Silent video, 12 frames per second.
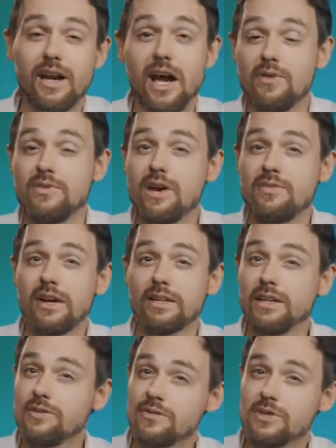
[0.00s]
Have you ever had
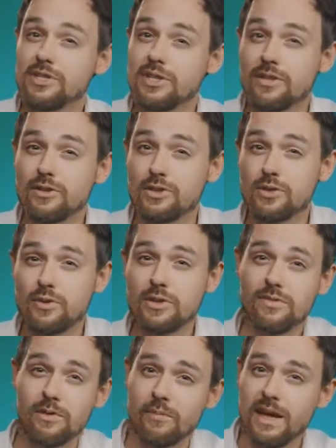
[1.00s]
need for a single source
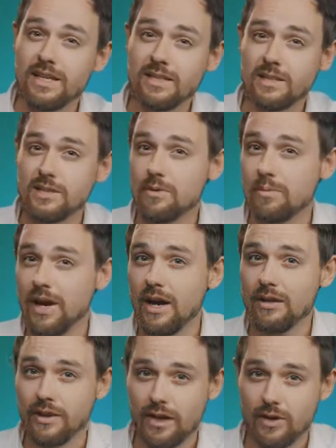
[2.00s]
for maintenance, repair
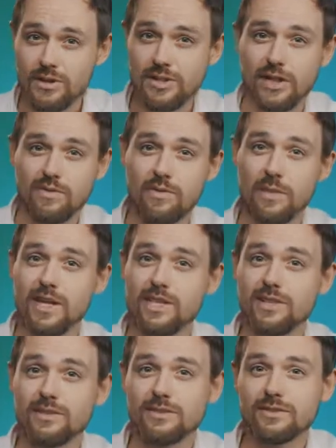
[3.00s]
and diagnostic
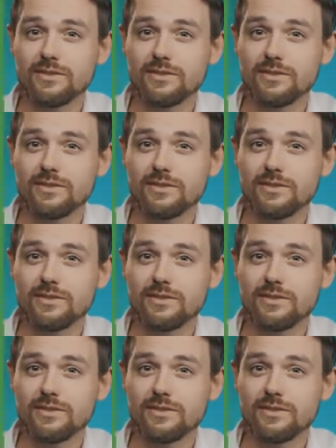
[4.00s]
information?